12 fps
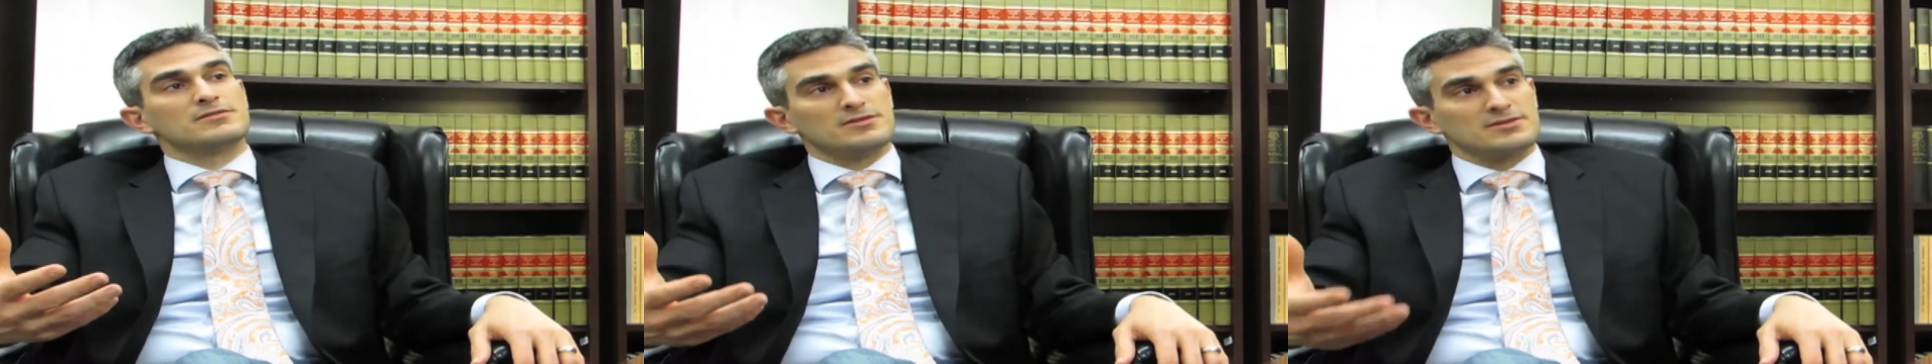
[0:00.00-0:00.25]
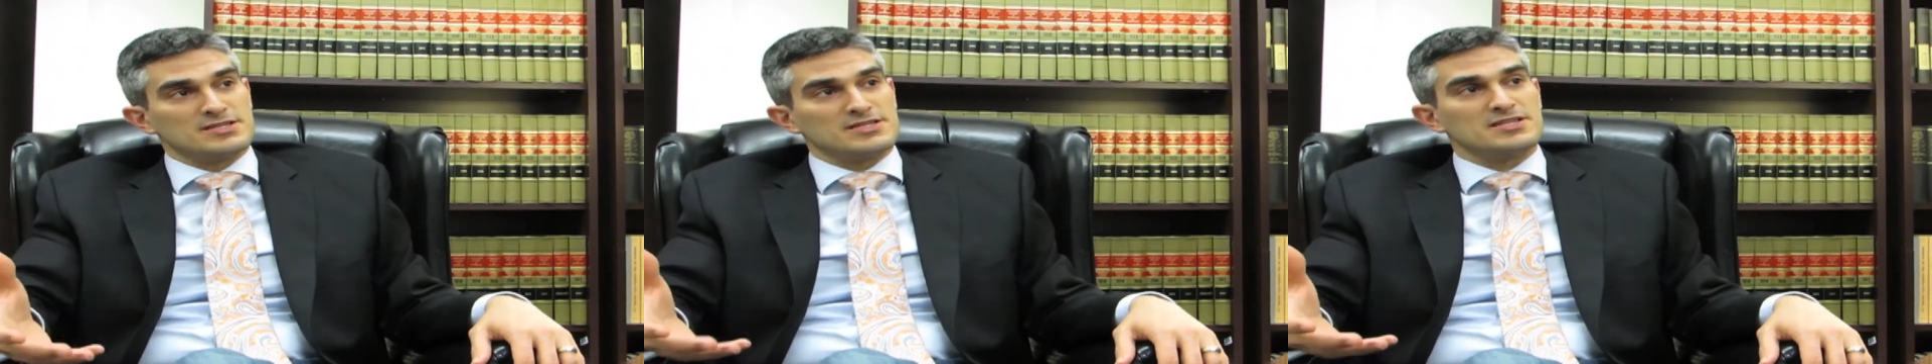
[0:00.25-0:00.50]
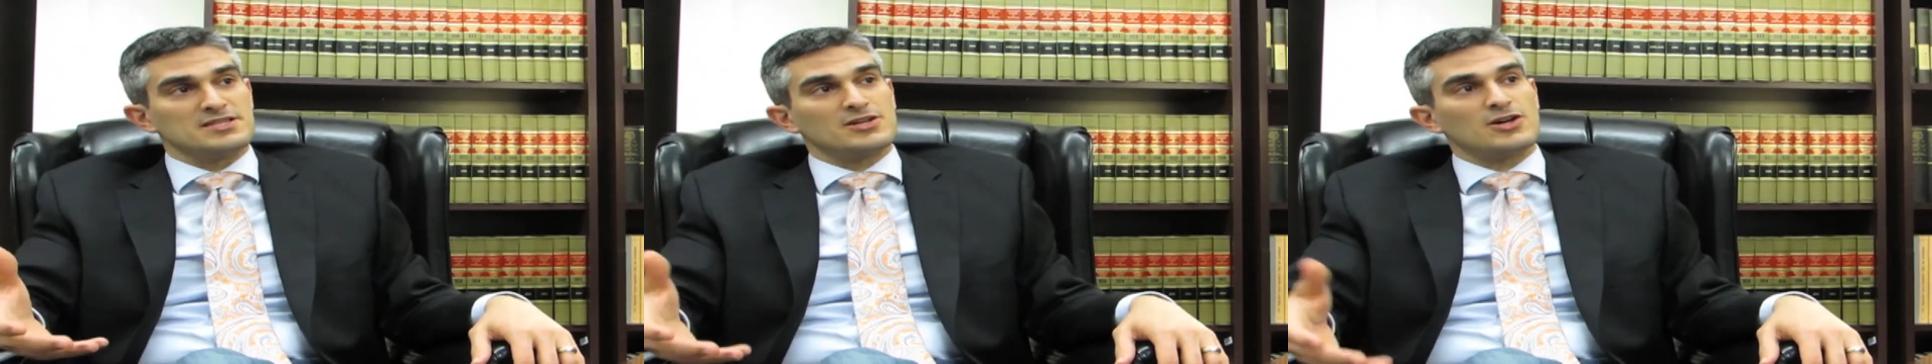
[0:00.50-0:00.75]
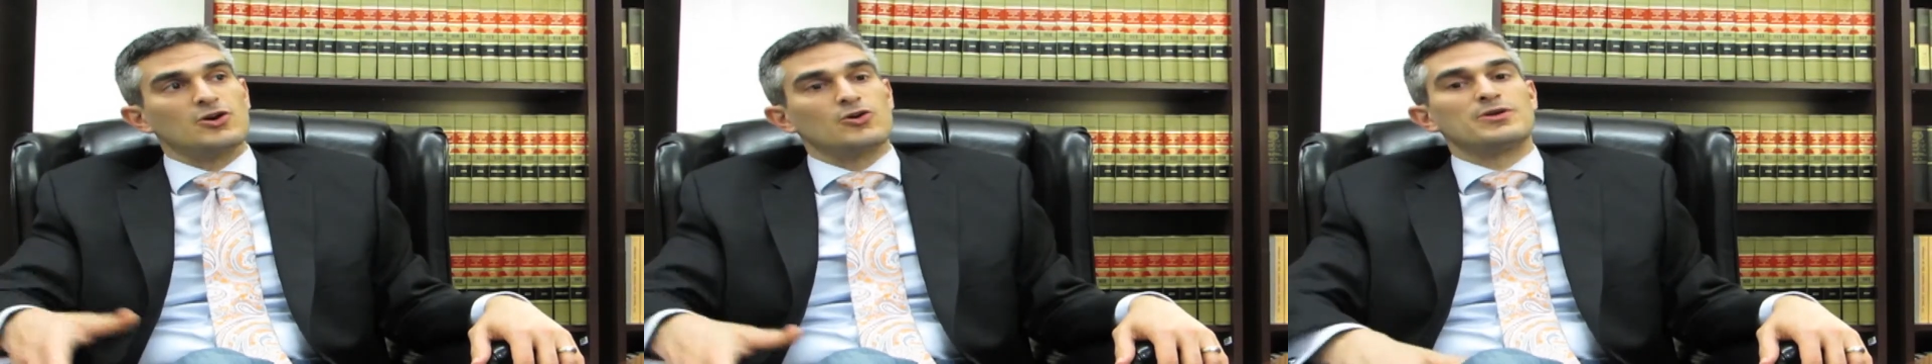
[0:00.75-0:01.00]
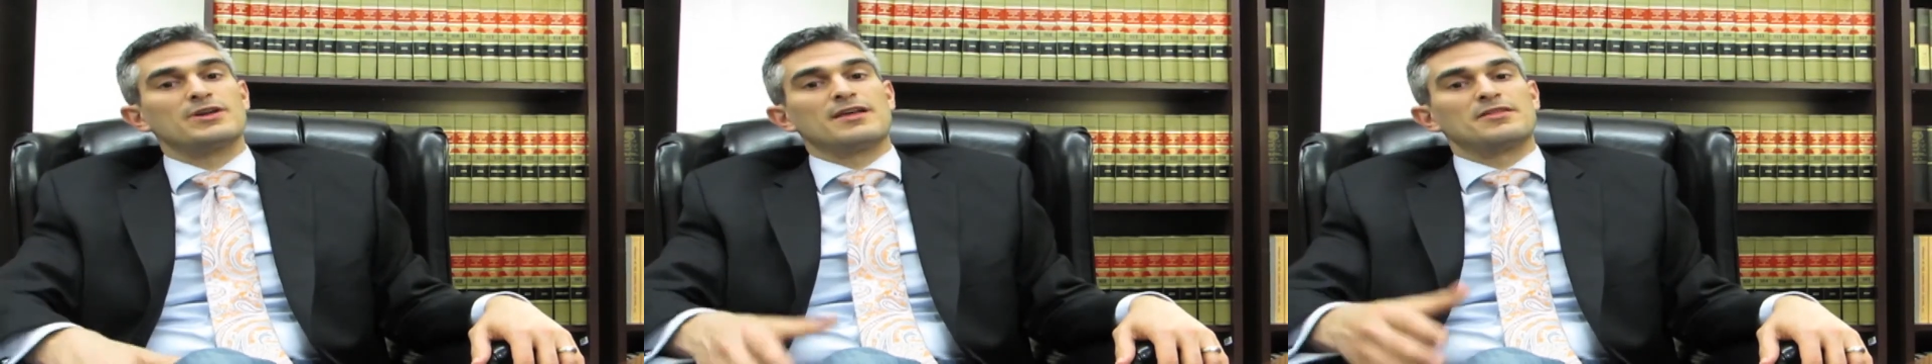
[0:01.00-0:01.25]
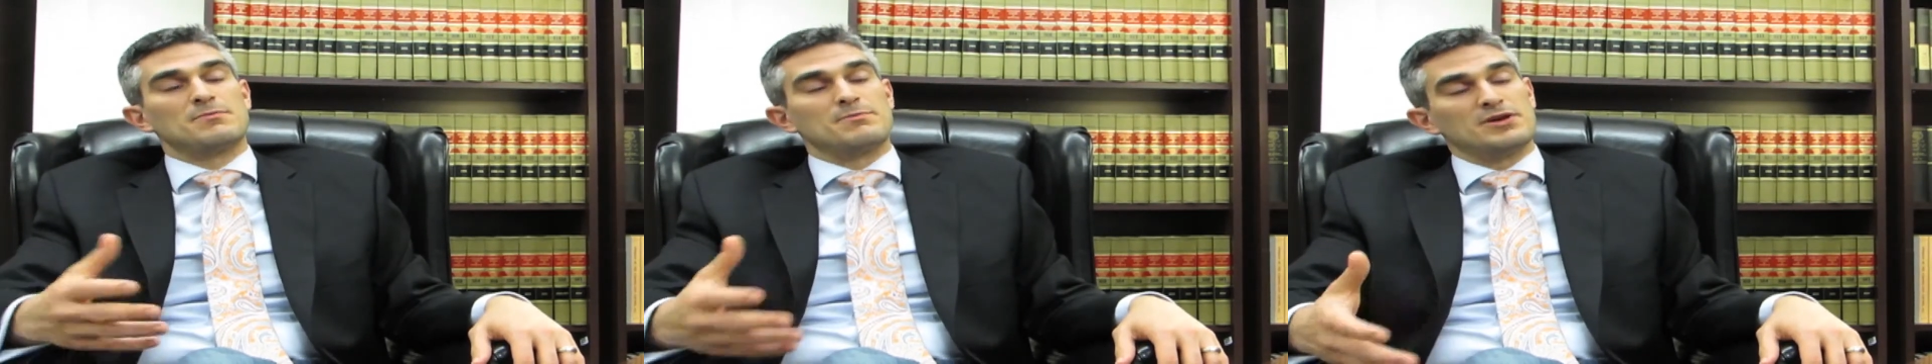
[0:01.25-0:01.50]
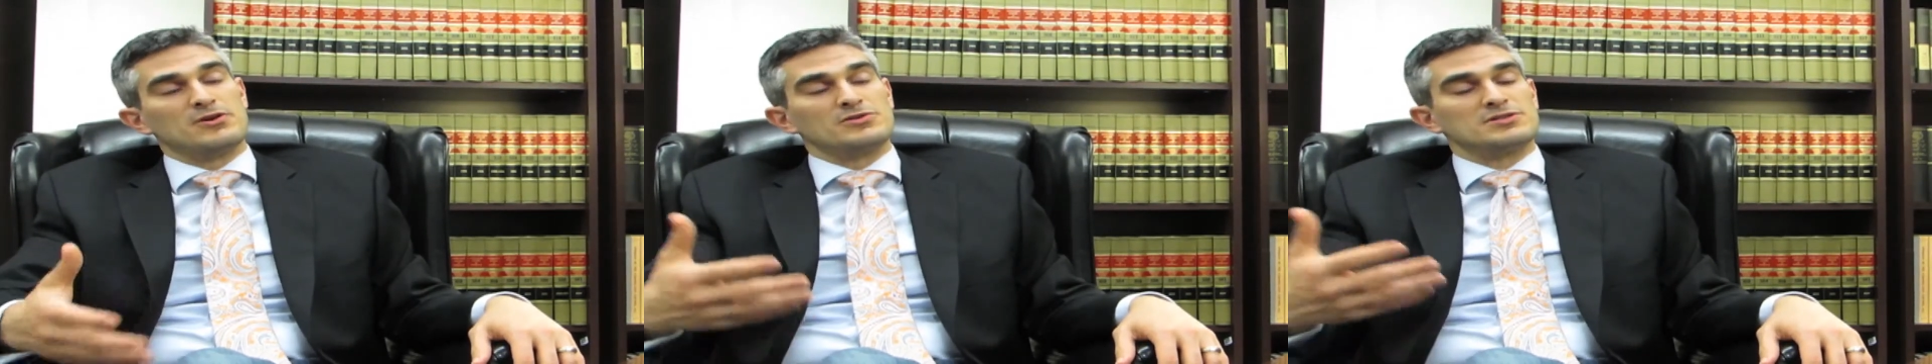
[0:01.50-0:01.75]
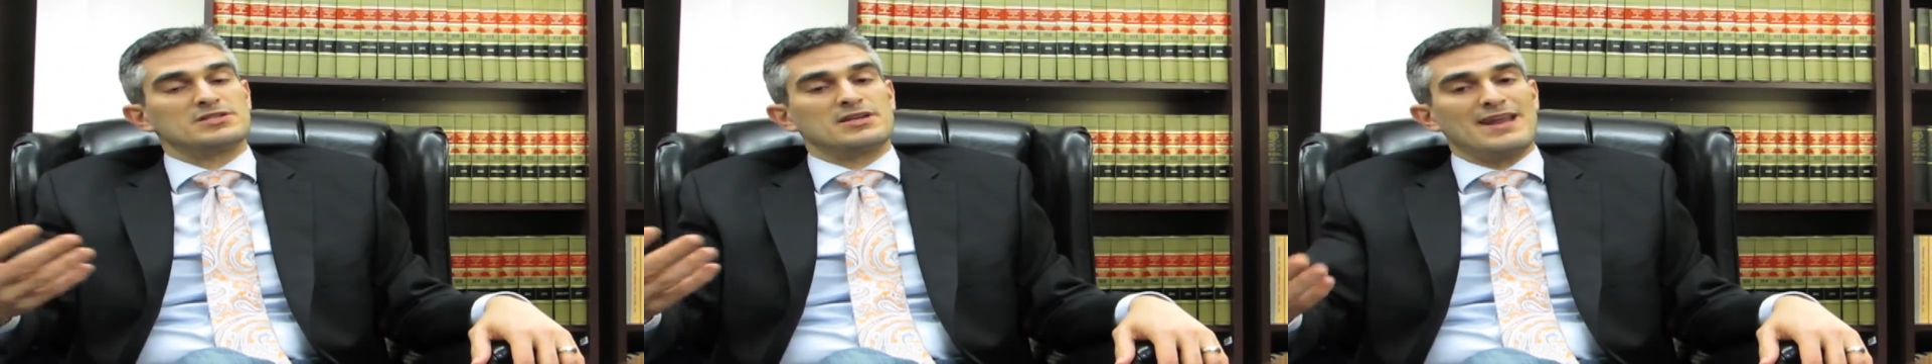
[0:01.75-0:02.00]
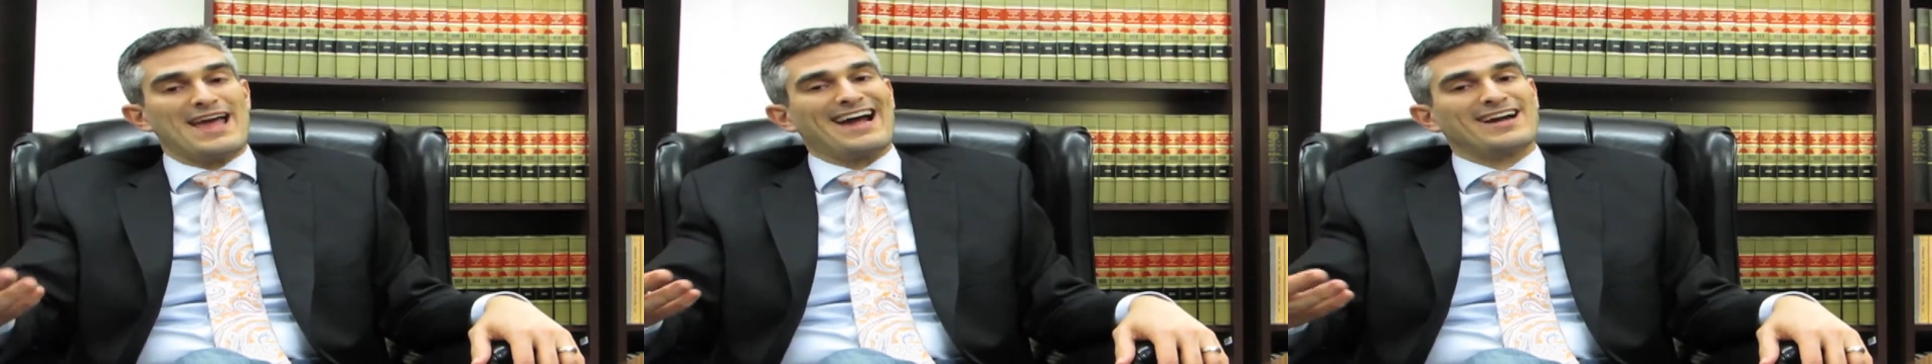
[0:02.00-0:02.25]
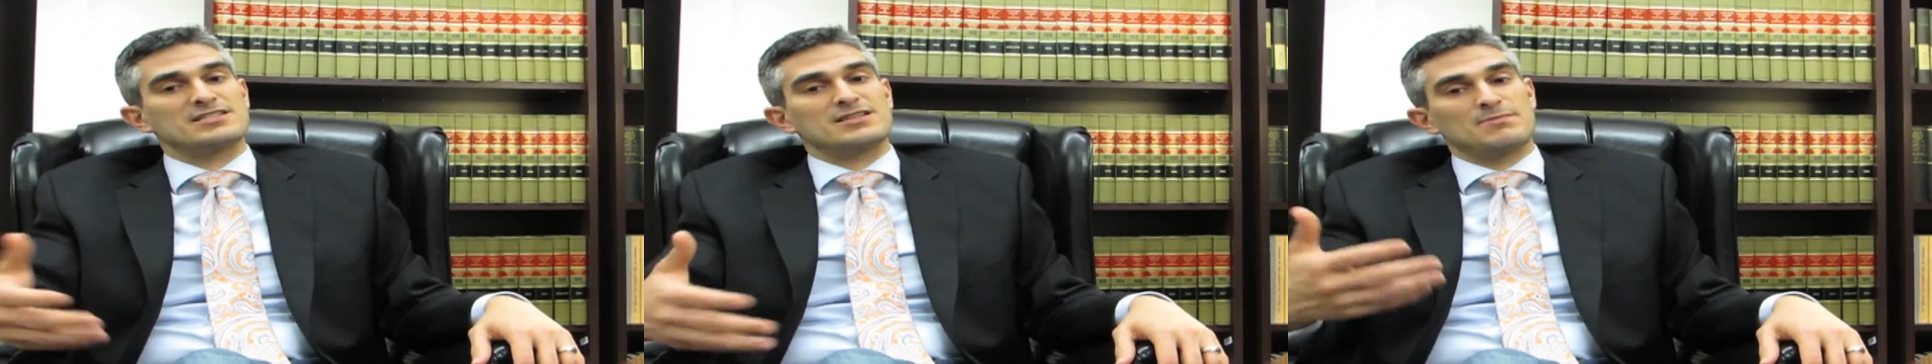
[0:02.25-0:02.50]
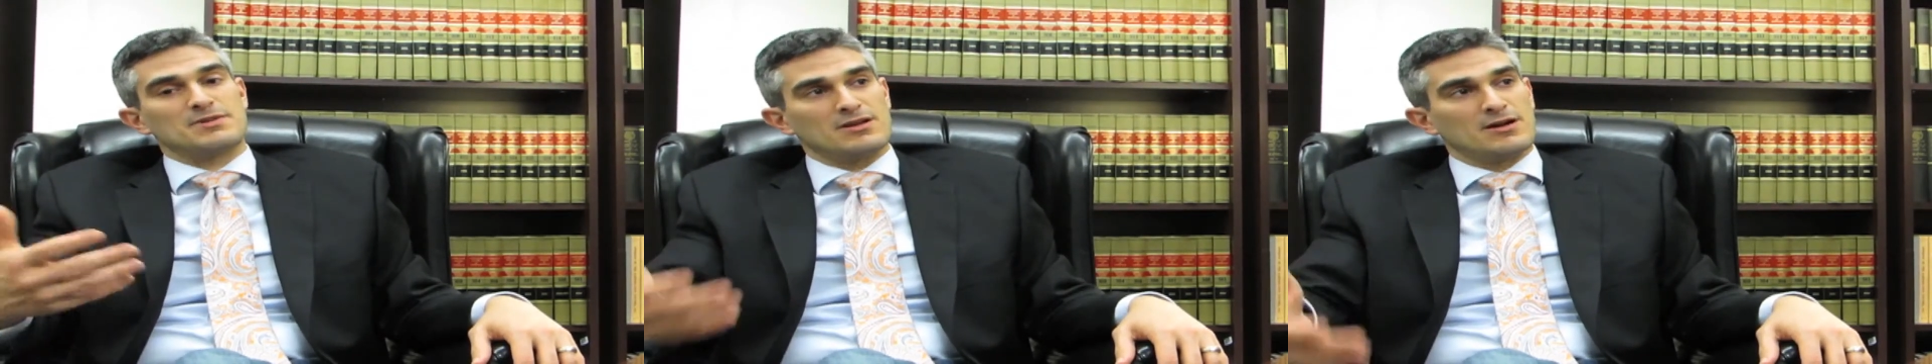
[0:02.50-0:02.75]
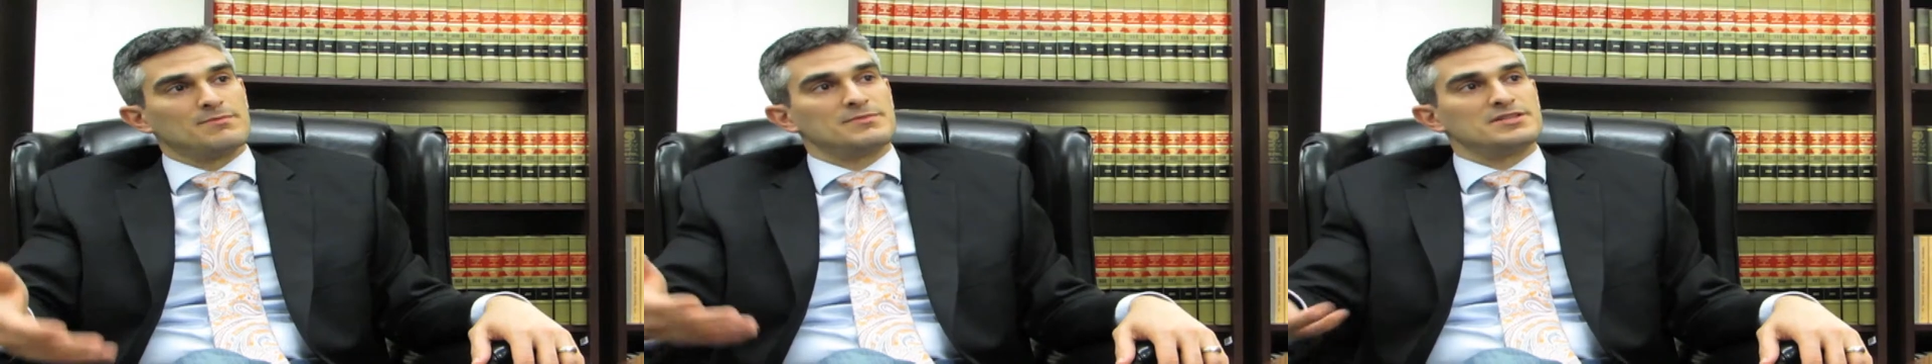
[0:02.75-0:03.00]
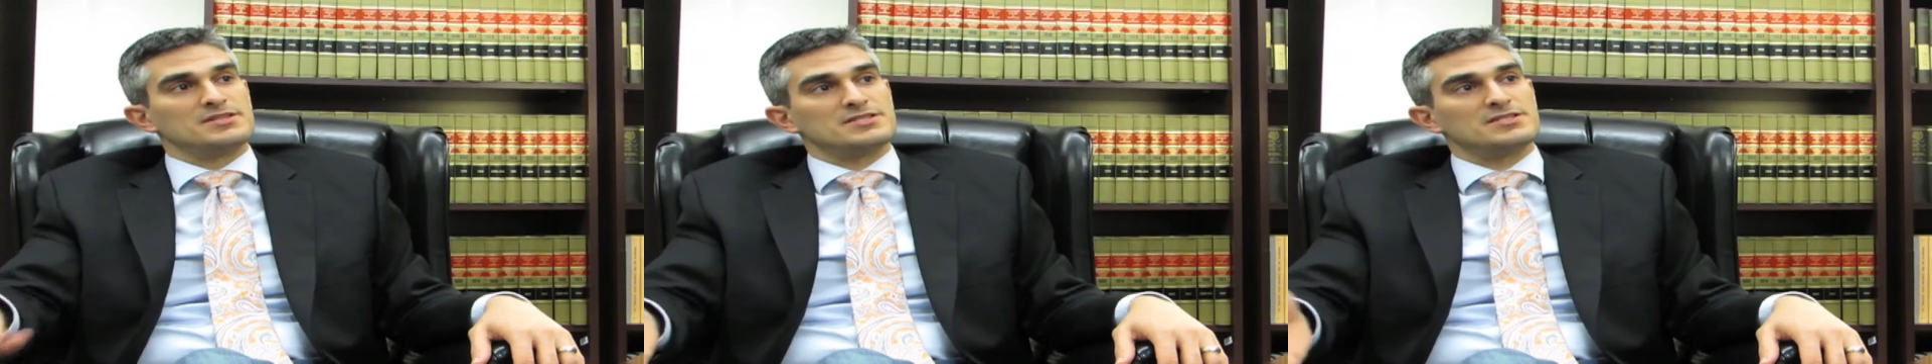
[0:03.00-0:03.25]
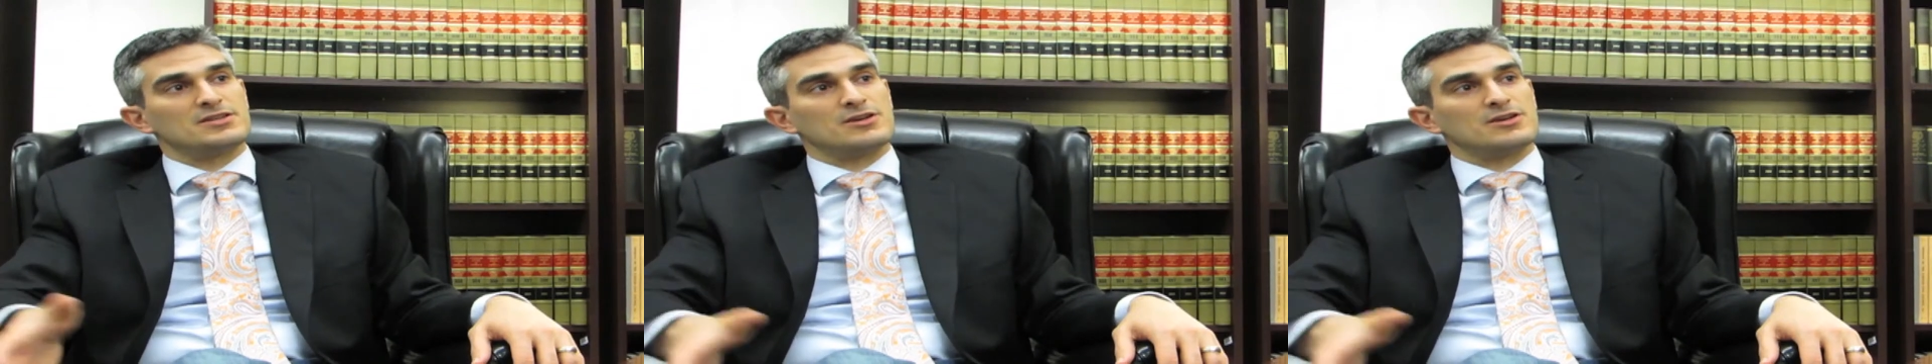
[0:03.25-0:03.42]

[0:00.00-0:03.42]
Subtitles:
The DC code and the bills and acts that become the DC